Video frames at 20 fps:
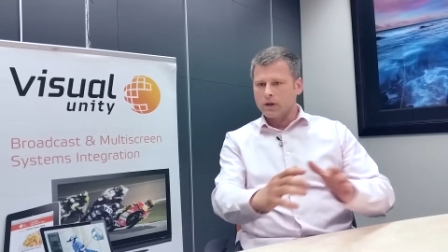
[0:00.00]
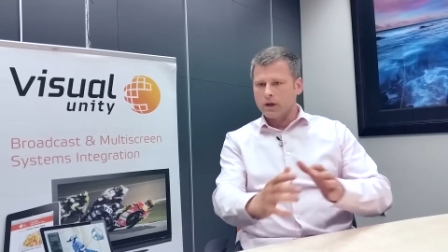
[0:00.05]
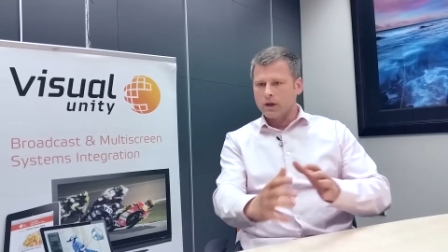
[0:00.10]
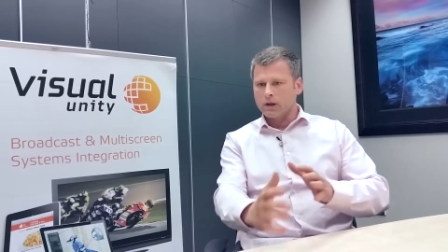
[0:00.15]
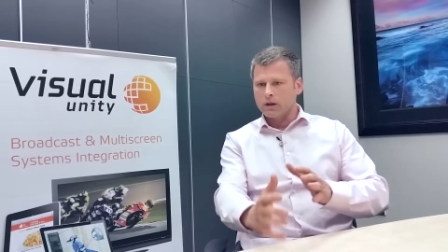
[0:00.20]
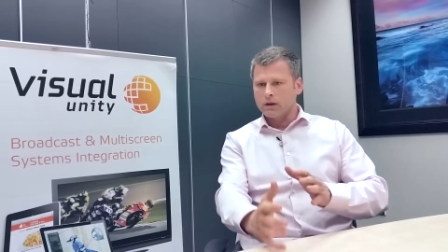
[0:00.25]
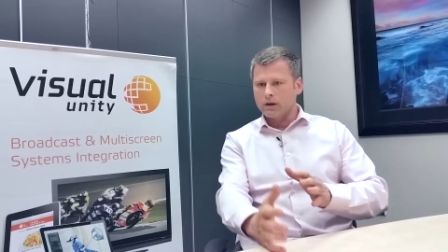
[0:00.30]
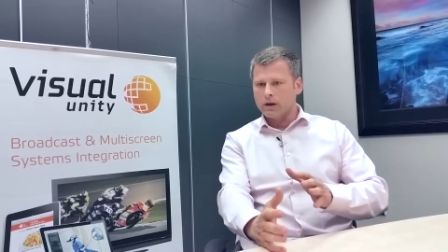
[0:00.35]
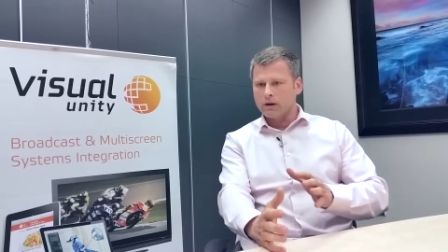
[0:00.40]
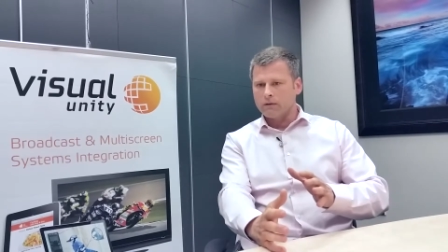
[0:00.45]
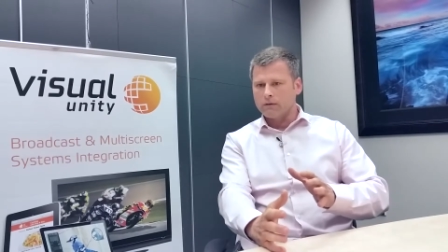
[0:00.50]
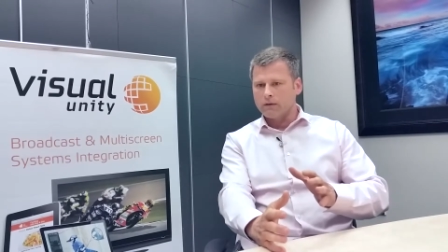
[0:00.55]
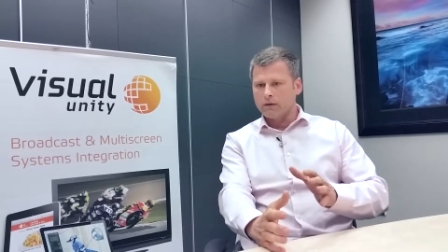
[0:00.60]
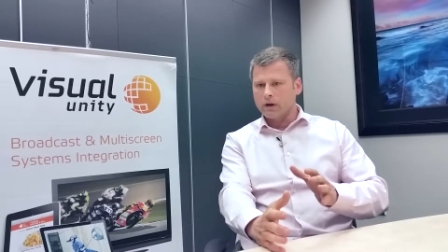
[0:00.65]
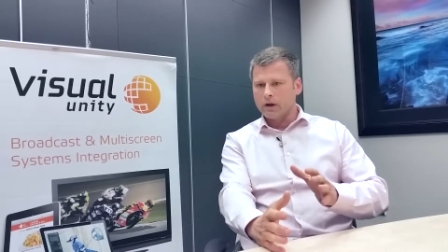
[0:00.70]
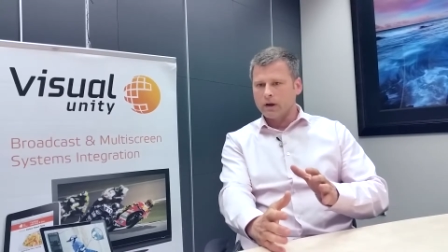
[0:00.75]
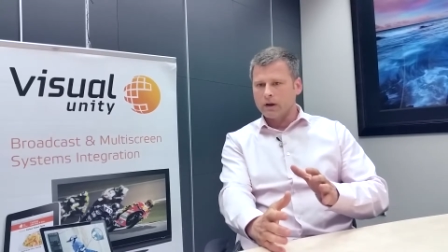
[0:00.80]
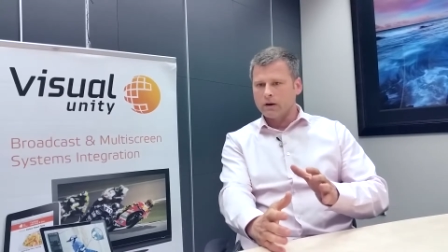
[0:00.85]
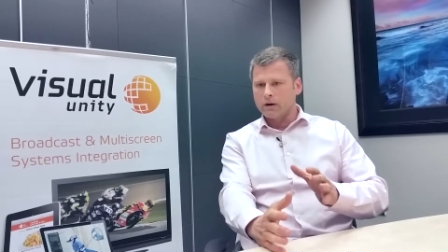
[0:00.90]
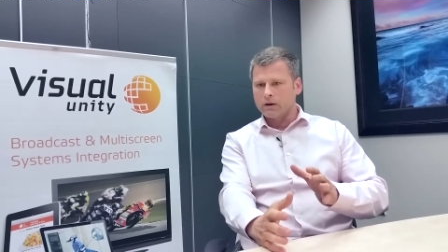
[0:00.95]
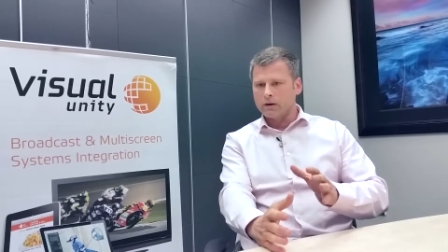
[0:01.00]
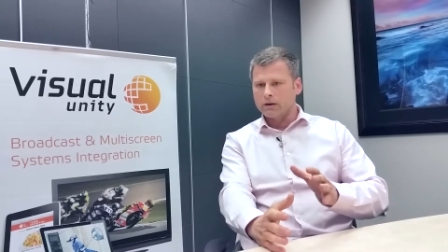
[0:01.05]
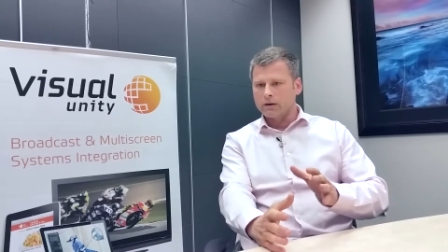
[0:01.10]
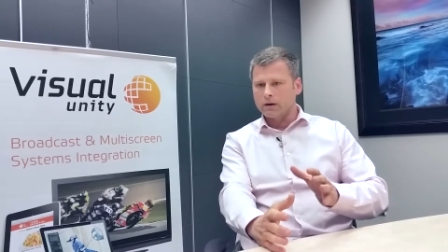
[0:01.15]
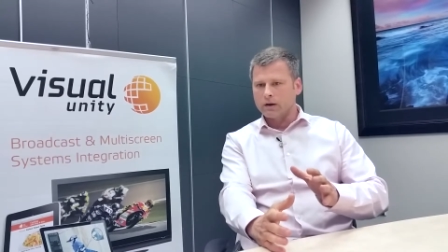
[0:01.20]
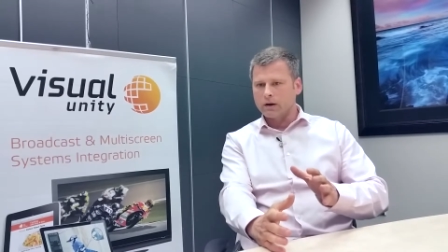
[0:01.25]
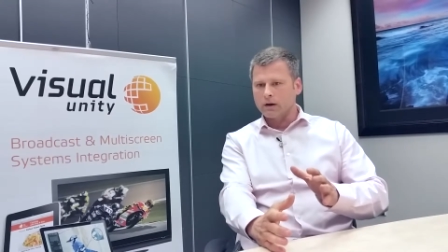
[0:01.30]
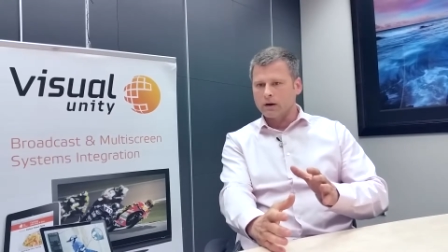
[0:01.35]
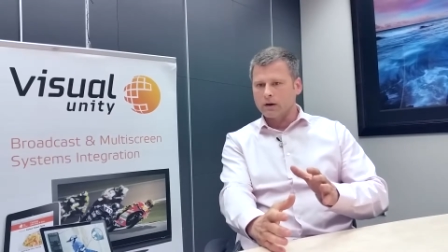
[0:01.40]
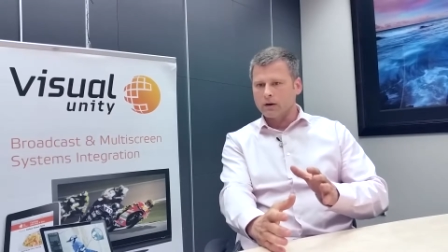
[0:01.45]
and
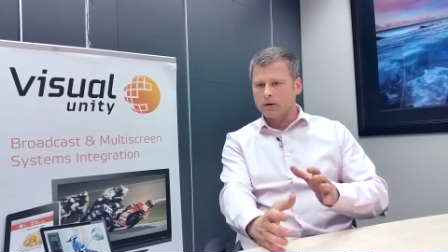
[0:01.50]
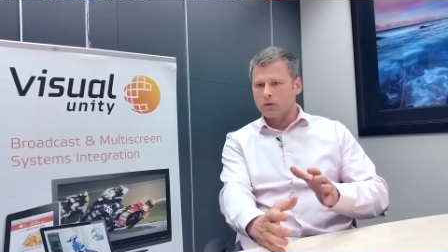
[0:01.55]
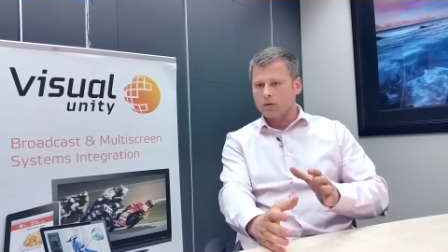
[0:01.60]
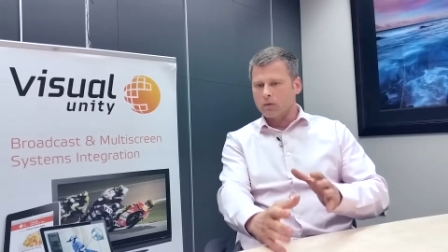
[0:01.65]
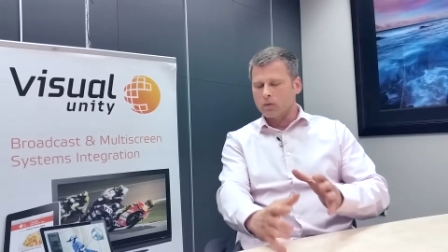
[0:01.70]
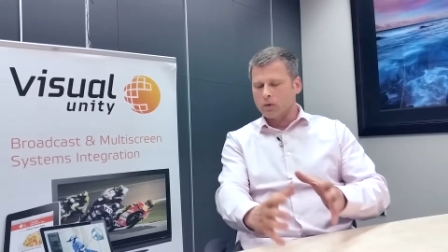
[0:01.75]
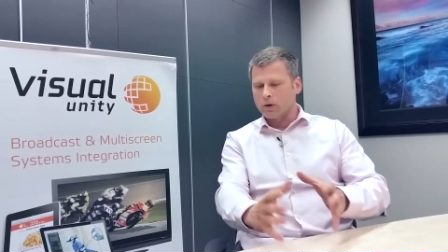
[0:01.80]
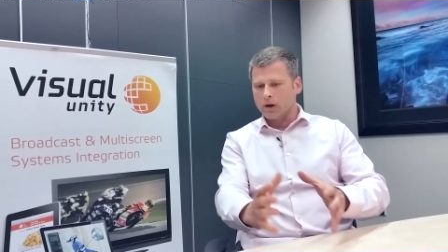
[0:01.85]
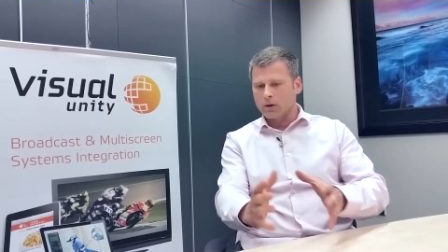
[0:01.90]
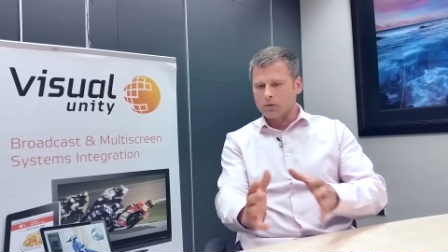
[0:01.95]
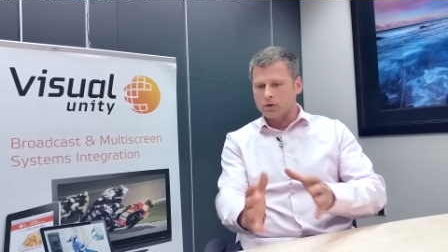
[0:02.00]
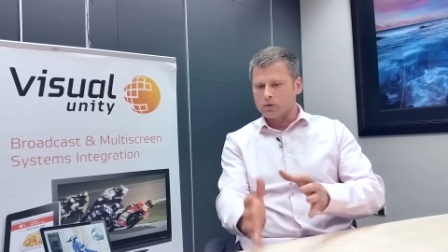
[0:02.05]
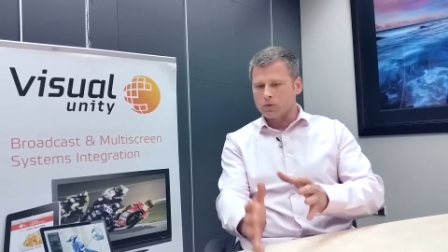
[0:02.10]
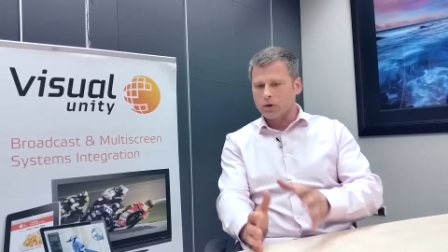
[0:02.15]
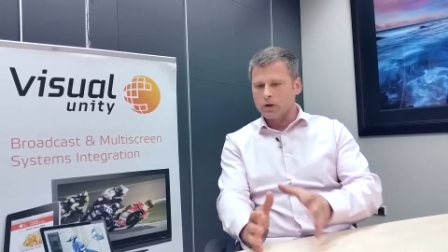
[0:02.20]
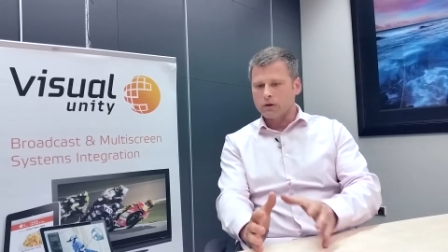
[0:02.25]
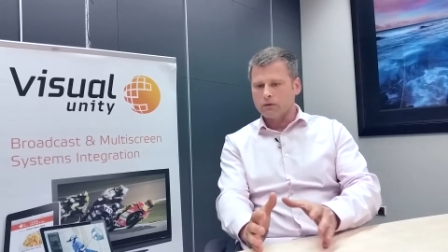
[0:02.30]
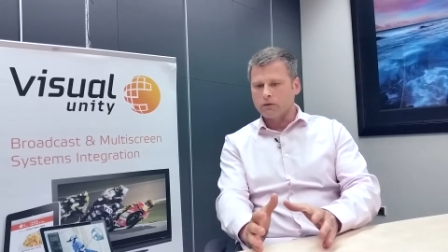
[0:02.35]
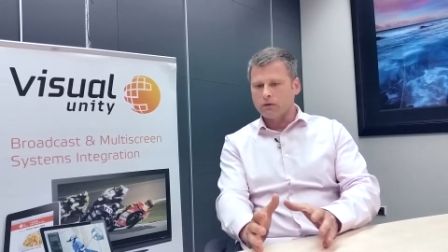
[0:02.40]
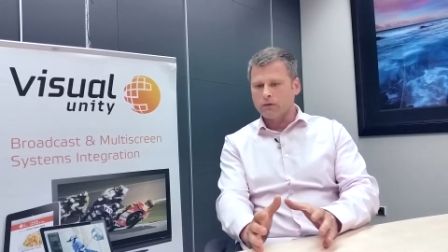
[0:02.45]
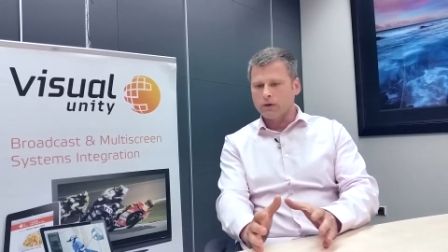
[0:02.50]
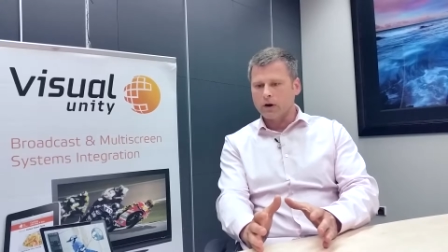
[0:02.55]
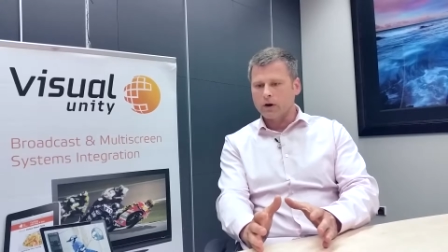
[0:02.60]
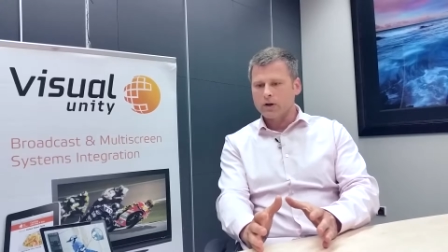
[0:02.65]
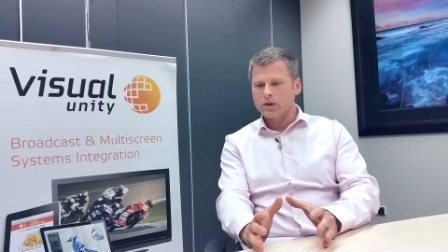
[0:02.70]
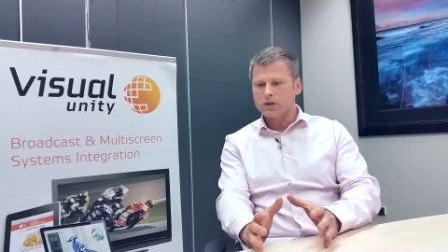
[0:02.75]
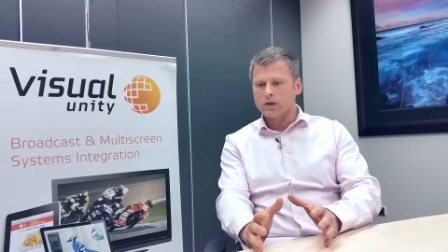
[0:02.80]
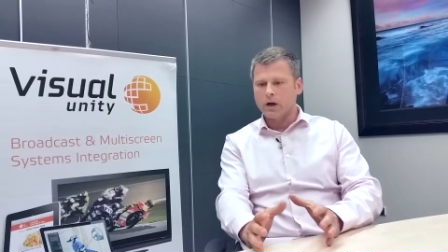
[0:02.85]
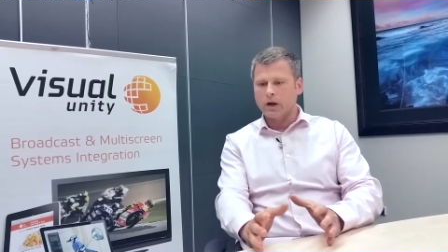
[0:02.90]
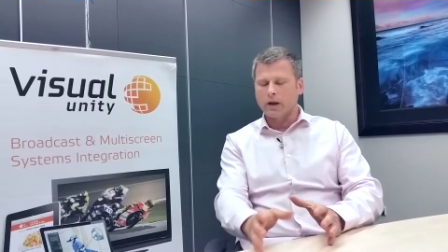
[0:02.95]
when I was working for
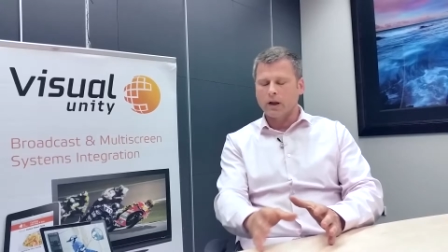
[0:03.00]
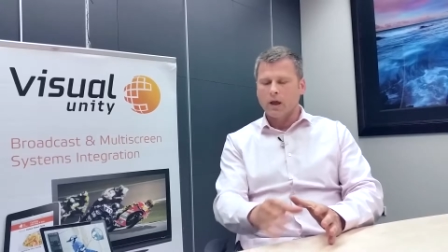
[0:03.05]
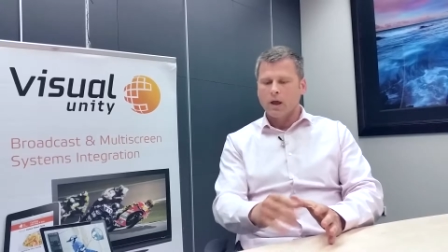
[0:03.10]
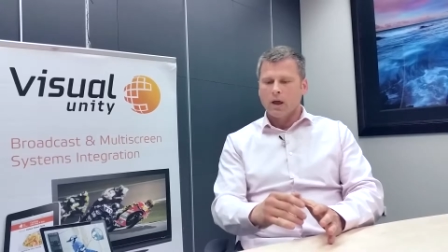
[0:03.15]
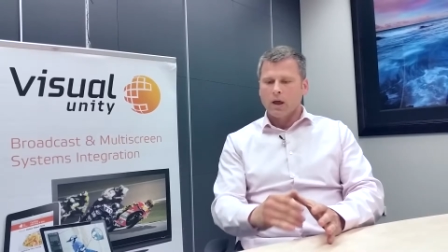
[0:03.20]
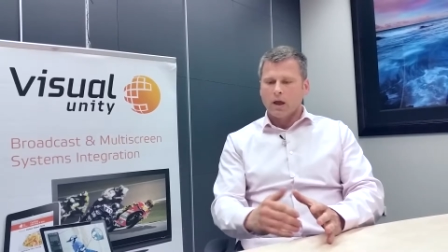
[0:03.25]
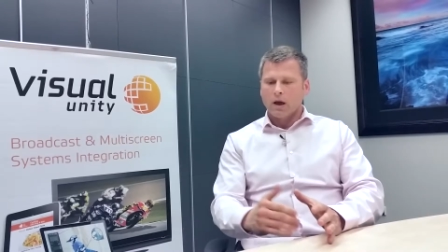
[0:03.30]
VeriSign,